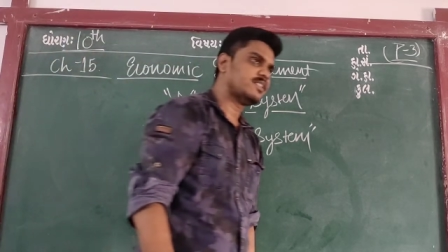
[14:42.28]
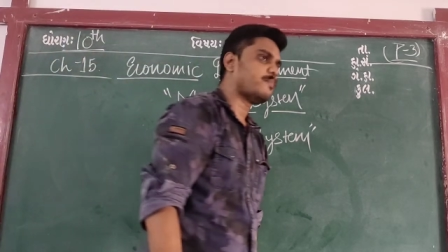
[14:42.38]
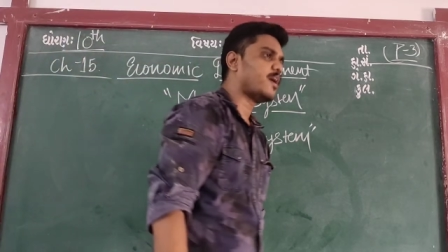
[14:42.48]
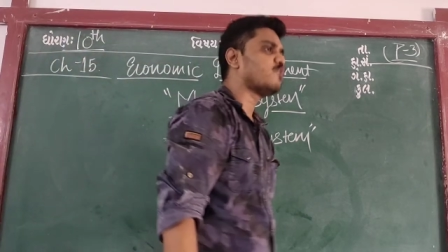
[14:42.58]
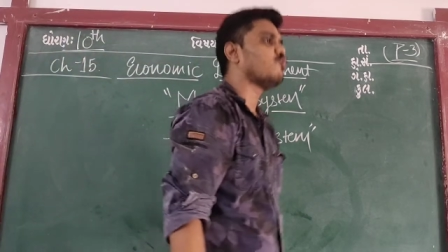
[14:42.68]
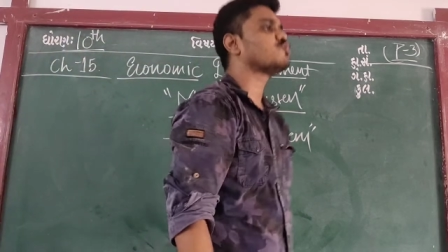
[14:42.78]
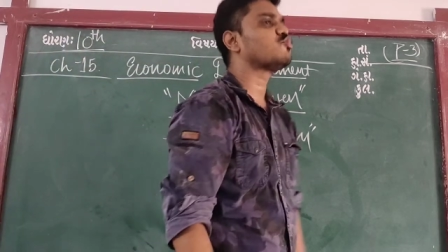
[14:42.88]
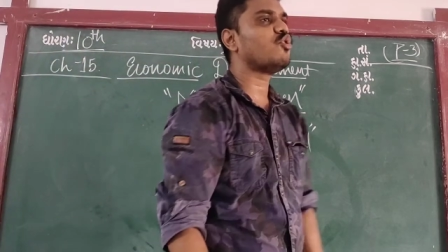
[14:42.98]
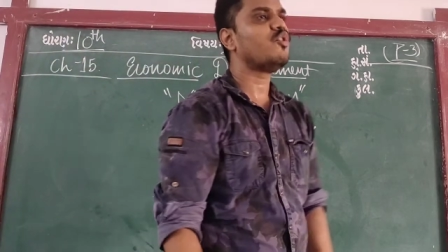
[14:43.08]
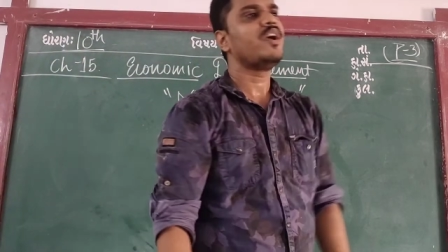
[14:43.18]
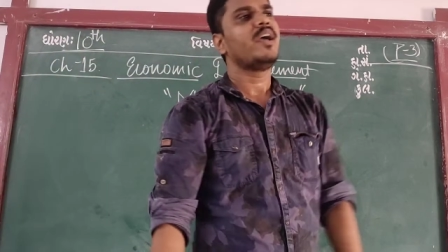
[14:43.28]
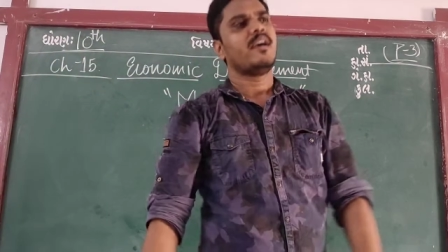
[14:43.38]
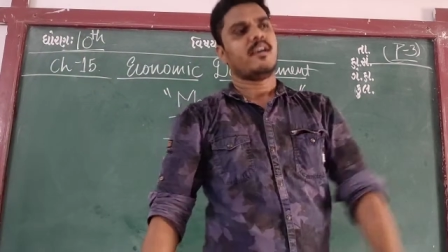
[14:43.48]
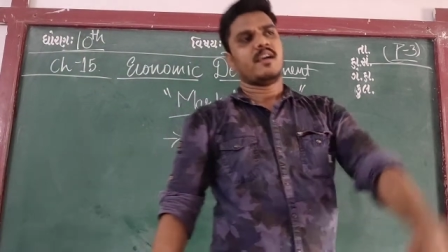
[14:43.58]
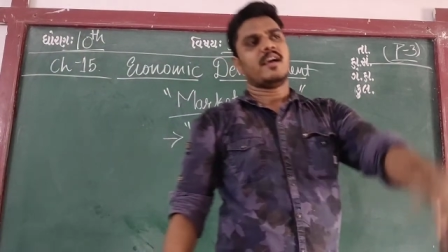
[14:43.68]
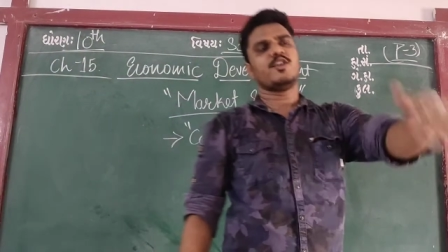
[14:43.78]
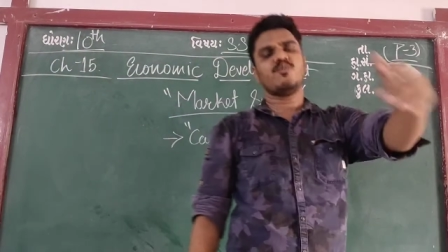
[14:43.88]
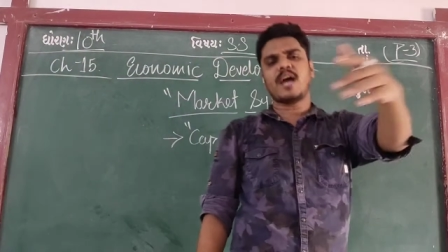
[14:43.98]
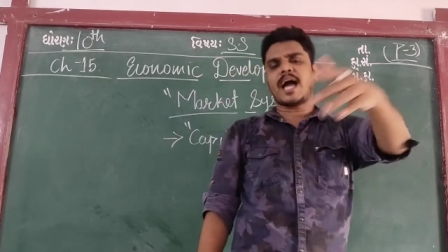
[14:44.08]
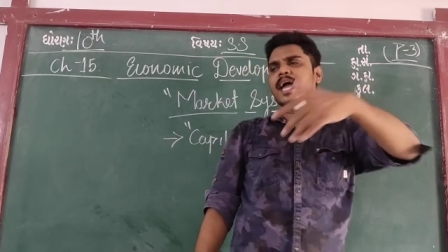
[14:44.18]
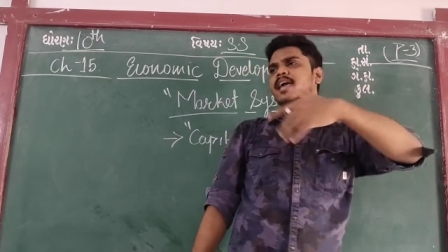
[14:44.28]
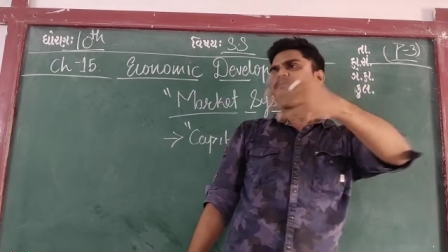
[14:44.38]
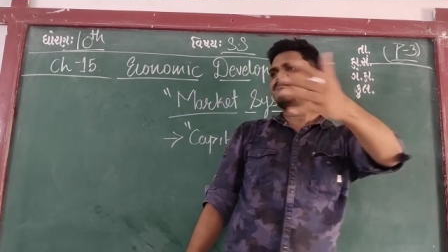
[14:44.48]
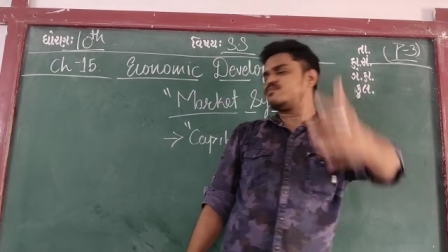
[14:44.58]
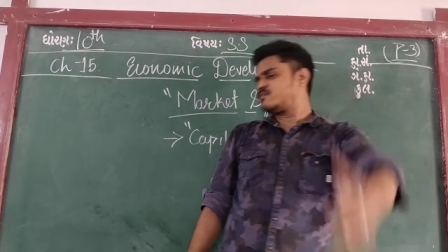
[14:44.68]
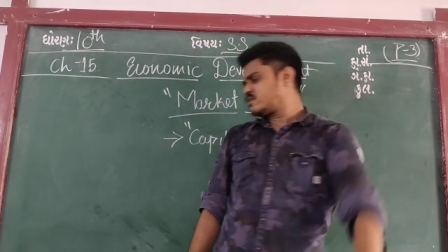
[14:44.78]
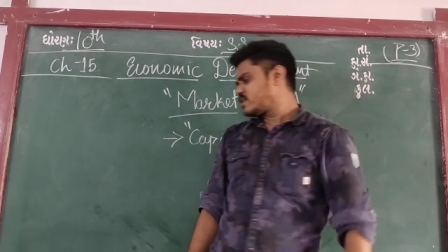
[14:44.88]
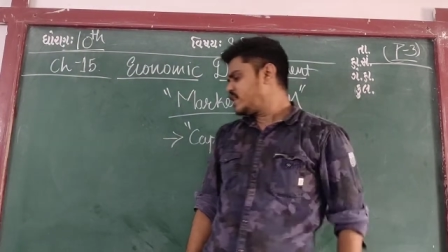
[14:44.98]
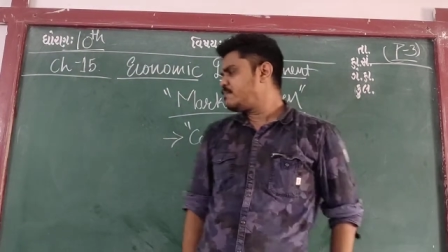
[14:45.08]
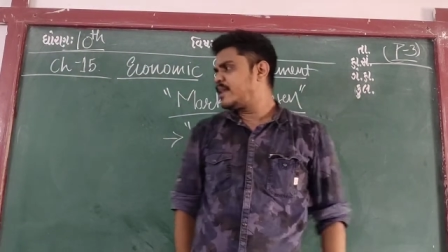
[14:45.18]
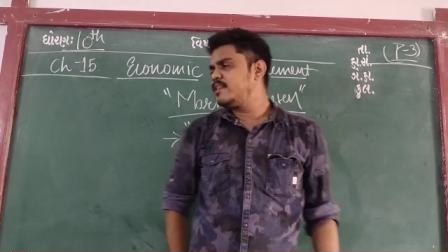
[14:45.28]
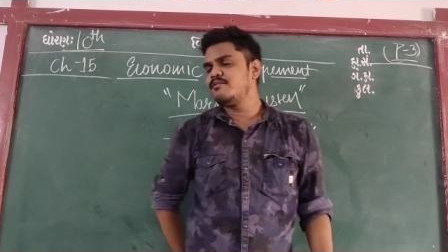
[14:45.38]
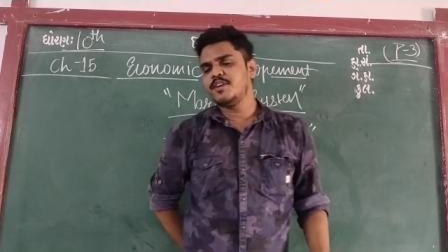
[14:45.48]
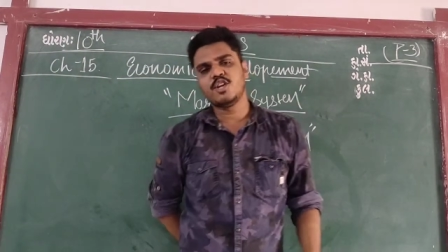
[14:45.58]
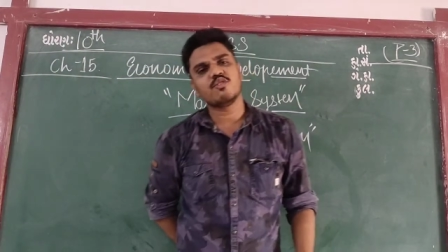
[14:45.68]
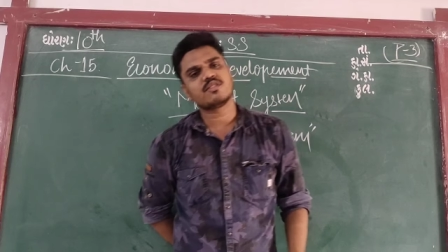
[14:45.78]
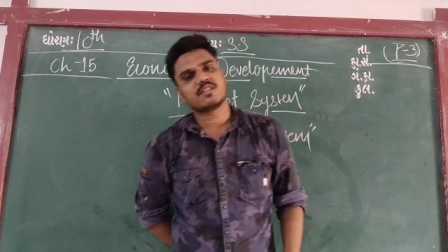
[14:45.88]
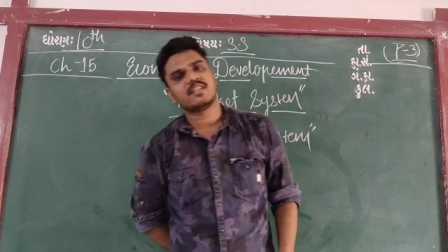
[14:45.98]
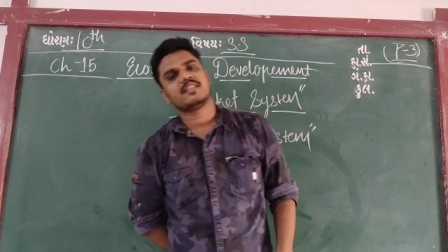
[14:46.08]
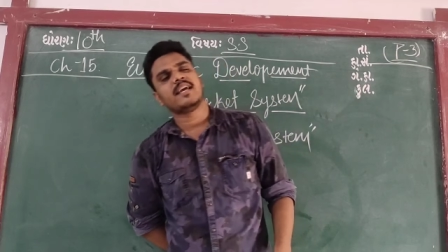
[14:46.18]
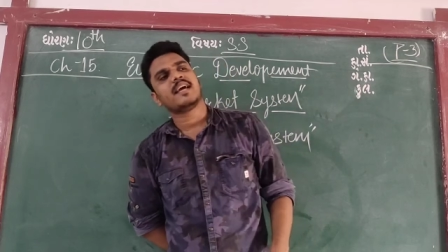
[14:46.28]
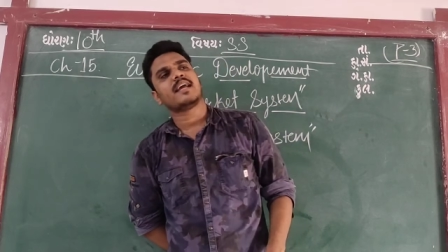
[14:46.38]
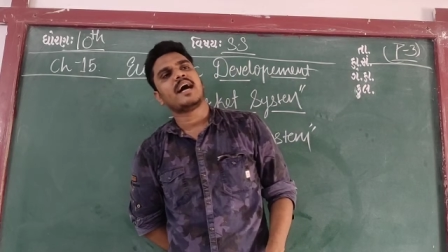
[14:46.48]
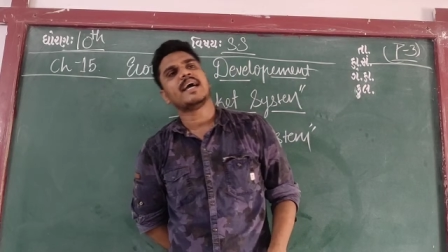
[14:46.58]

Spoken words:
Japan also, I have seen many videos there.